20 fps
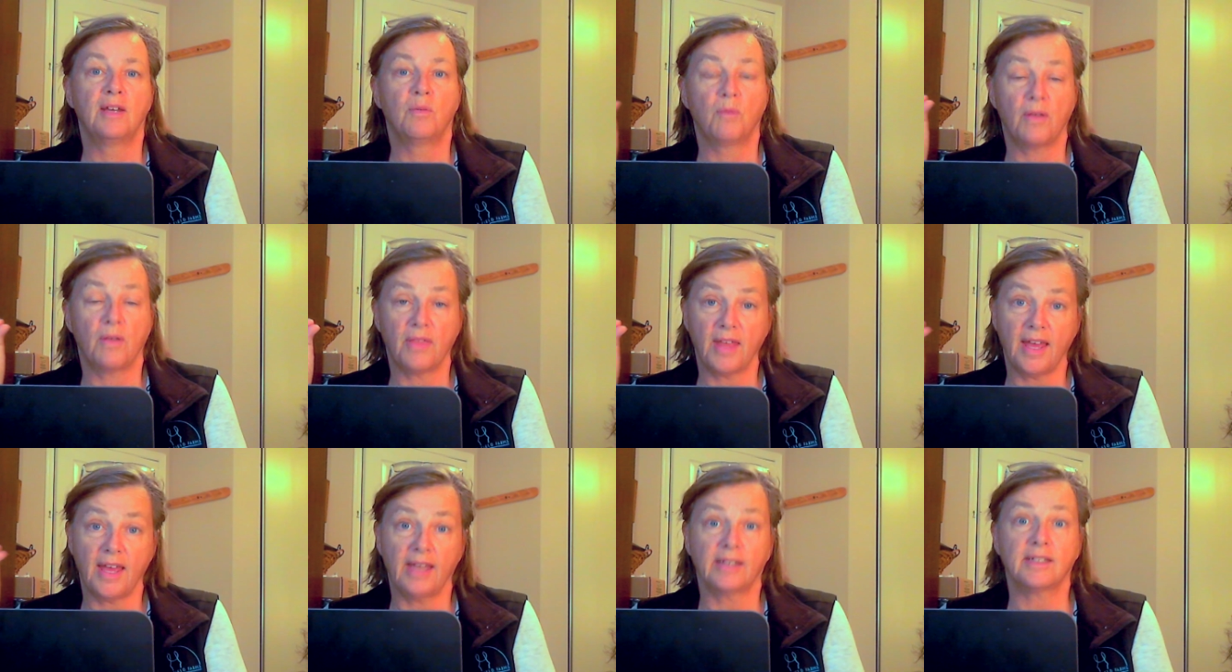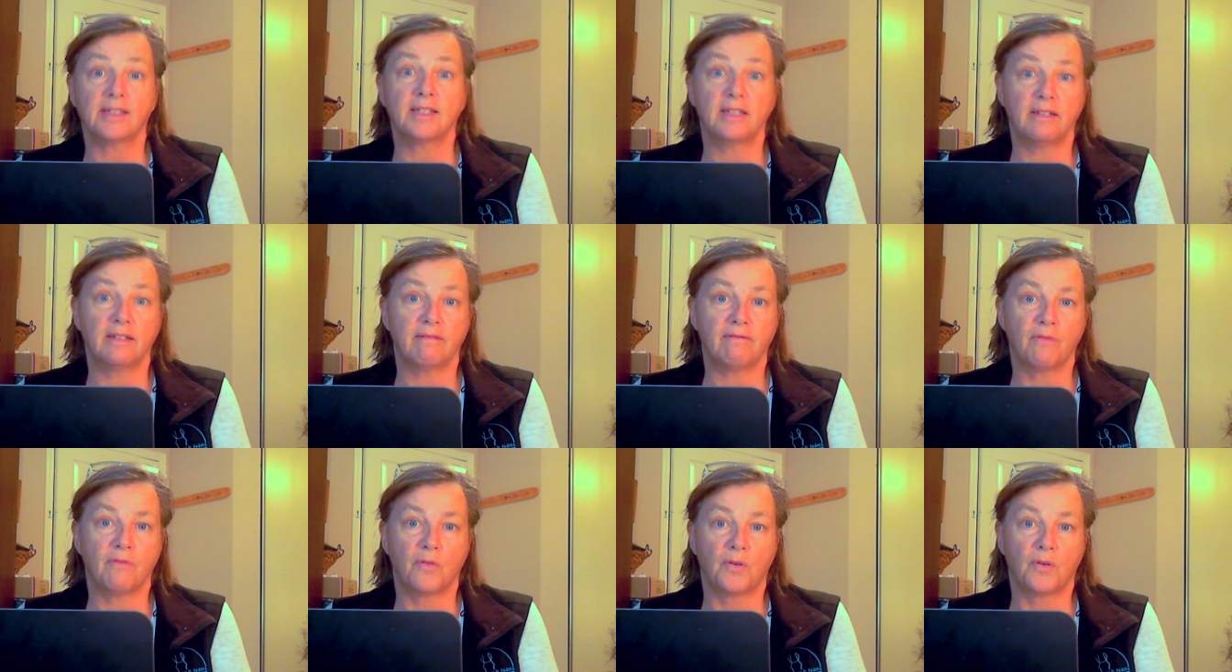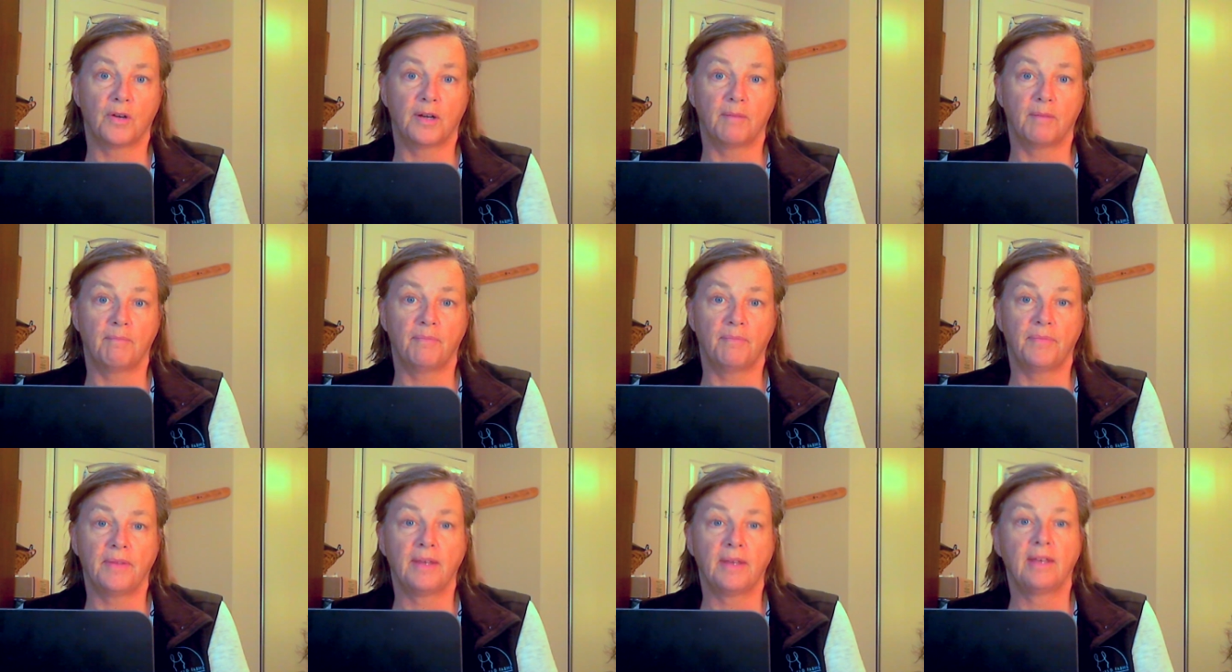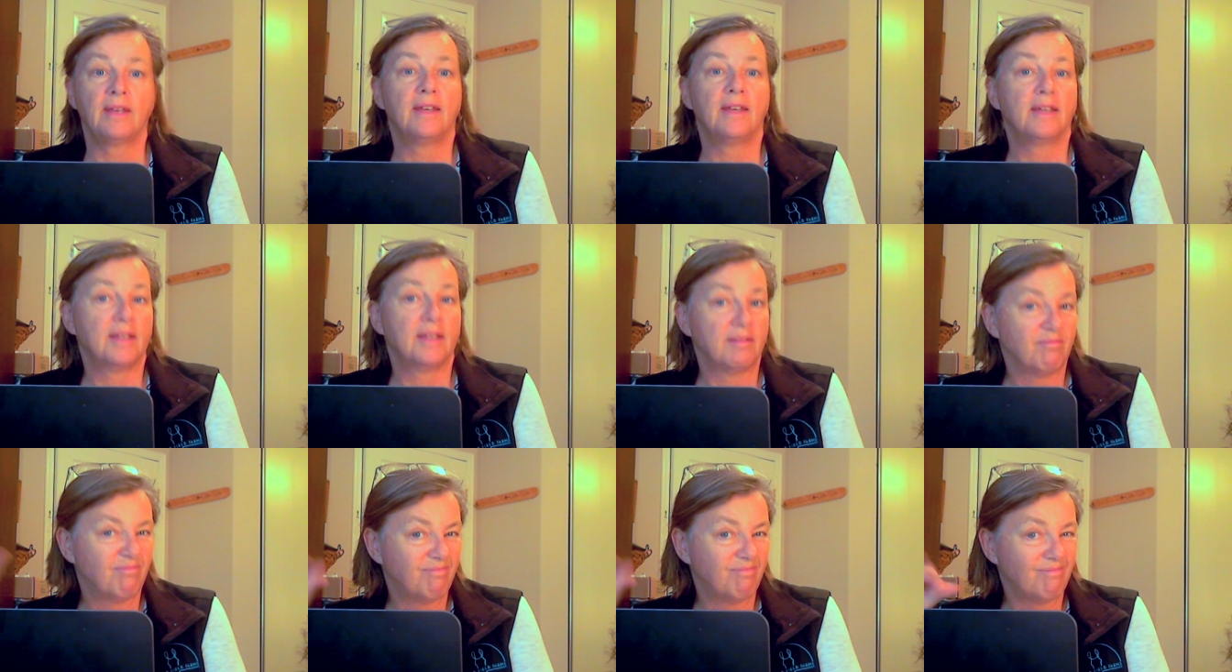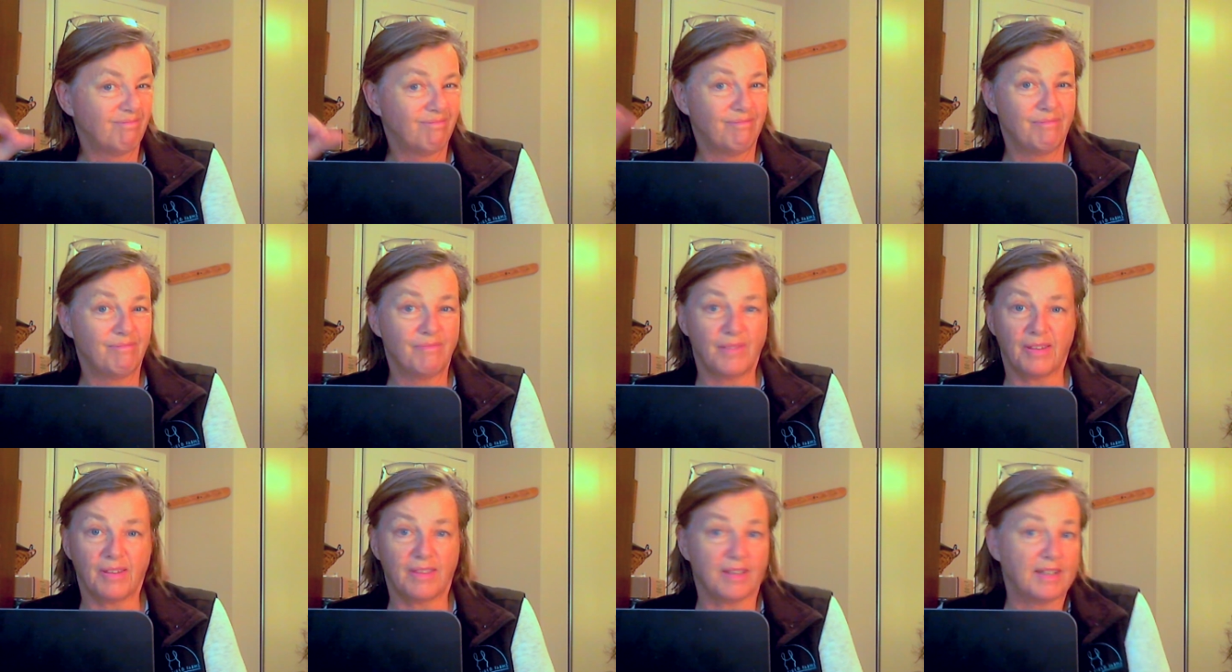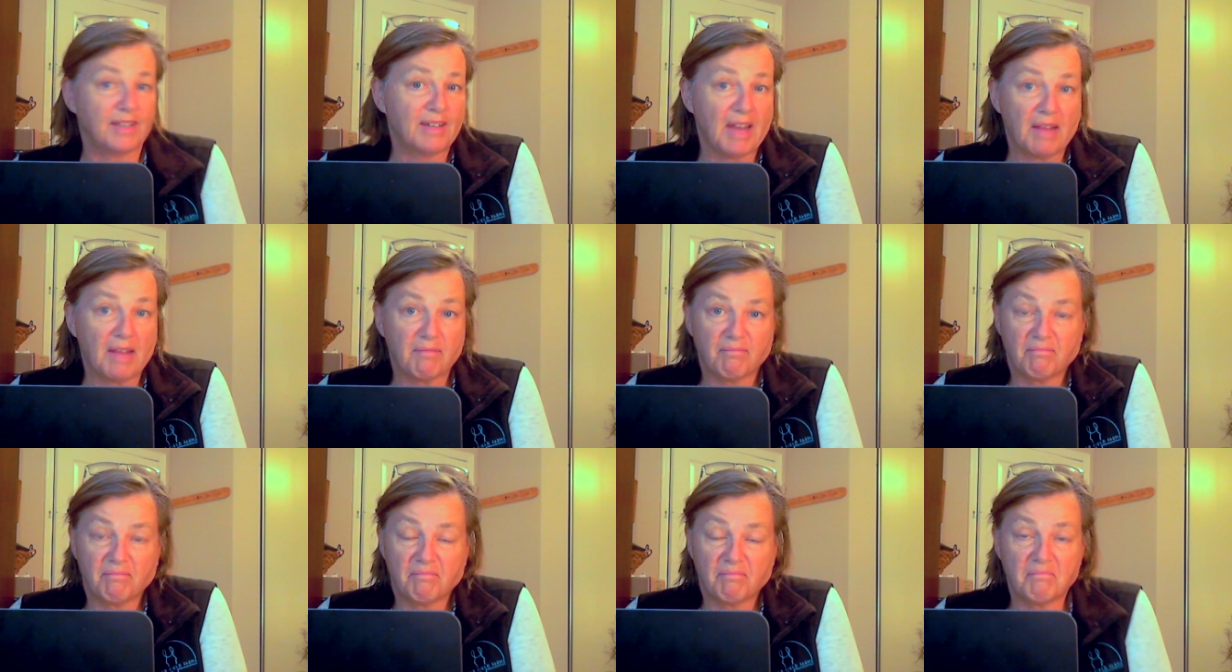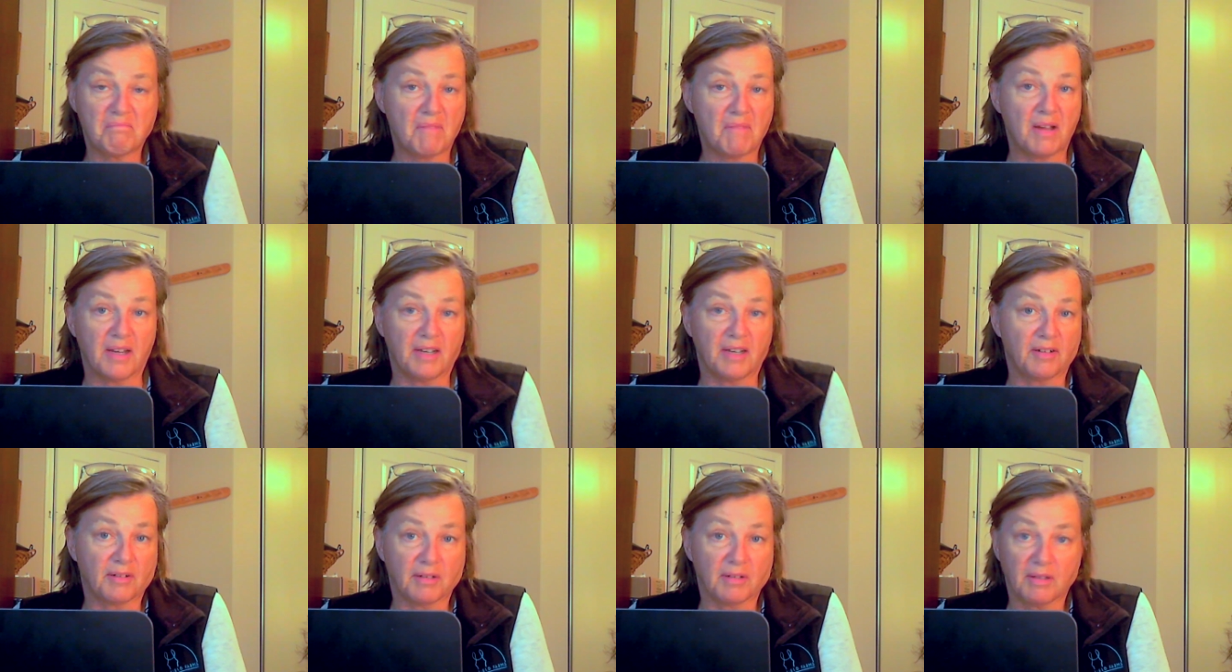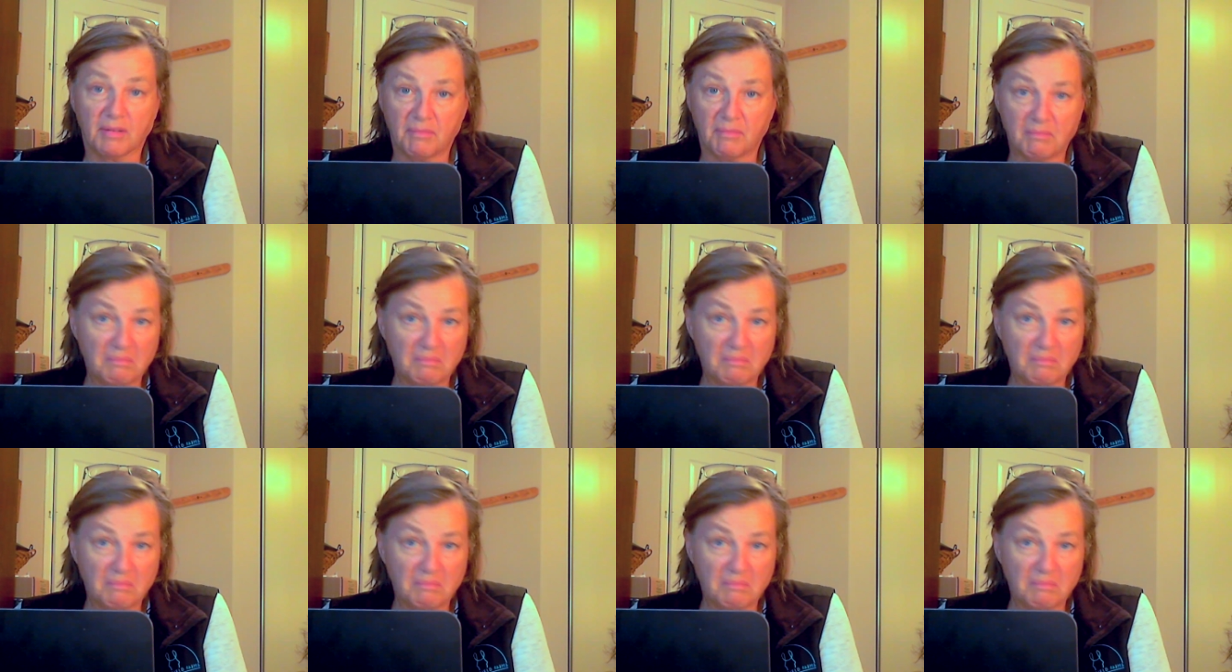with excellent form with a minor